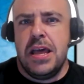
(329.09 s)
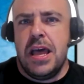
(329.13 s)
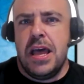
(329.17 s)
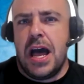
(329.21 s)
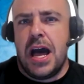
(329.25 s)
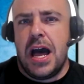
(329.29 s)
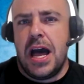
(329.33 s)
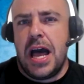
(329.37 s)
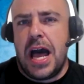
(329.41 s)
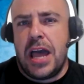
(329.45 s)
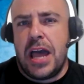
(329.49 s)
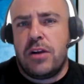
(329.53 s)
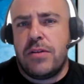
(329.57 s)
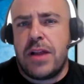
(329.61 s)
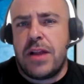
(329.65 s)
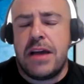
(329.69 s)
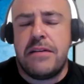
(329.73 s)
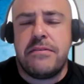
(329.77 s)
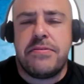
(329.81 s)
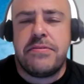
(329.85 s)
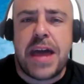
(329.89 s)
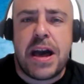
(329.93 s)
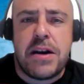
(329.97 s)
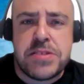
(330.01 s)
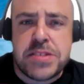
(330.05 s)
Uh, I don't have
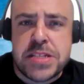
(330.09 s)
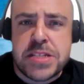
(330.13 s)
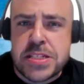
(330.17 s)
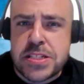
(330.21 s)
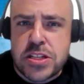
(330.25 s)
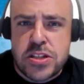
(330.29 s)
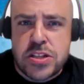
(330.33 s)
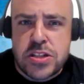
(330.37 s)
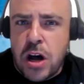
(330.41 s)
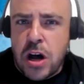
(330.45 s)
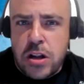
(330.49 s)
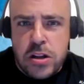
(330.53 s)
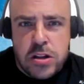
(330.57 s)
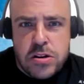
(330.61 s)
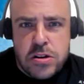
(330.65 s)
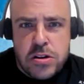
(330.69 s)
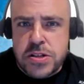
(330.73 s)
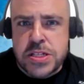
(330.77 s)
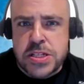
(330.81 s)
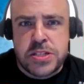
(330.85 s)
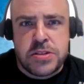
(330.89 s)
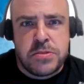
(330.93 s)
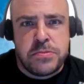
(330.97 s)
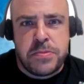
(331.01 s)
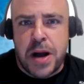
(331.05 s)
thousands of
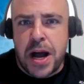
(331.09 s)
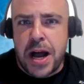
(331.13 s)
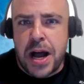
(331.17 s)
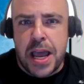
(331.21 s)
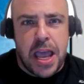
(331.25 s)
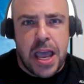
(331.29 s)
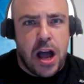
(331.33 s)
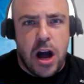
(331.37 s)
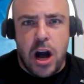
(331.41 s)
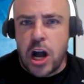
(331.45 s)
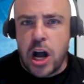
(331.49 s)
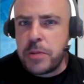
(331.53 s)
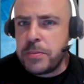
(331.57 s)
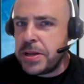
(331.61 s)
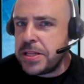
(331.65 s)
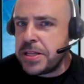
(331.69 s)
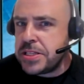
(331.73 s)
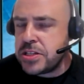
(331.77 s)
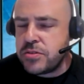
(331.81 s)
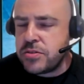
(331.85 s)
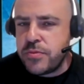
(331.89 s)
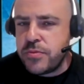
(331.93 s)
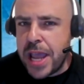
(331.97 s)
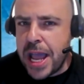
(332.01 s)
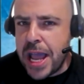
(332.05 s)
dollars to buy
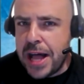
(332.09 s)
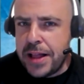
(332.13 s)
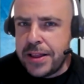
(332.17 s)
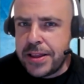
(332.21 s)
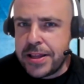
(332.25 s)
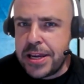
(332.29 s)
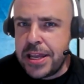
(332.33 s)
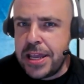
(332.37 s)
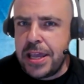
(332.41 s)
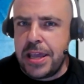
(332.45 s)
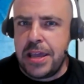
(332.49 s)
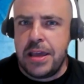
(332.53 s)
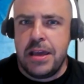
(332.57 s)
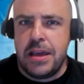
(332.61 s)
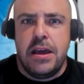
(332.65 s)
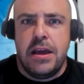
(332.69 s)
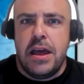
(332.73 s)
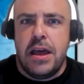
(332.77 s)
augmented reality."